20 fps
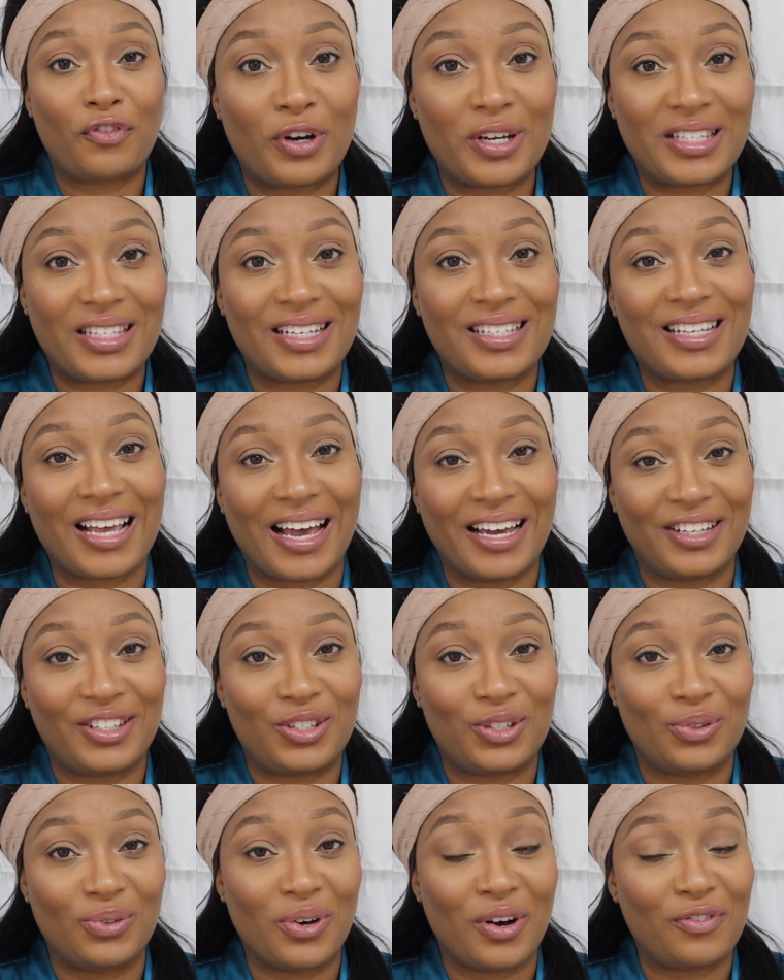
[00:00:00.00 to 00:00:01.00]
first things I
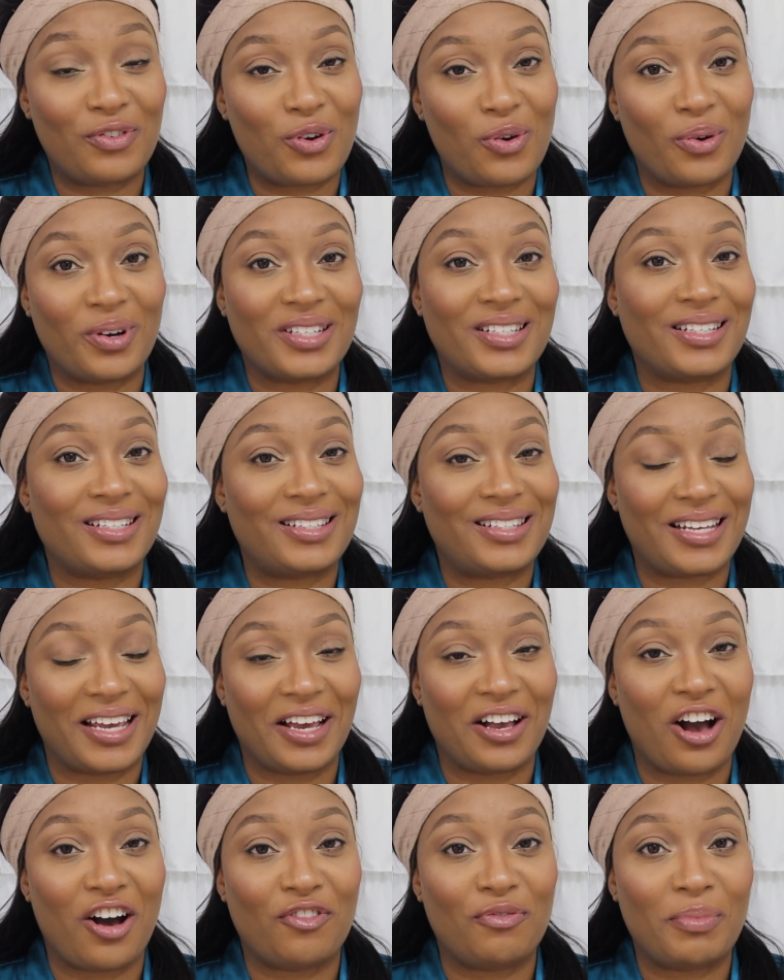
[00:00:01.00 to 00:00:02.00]
do, of course, is
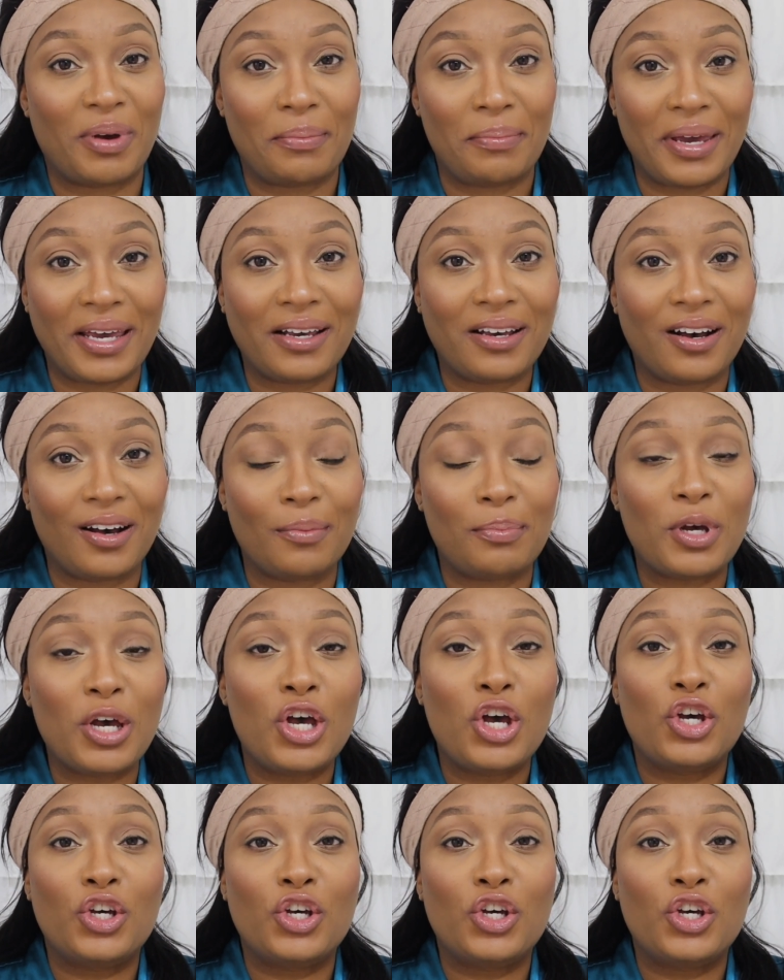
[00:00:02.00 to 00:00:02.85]
take off my makeup.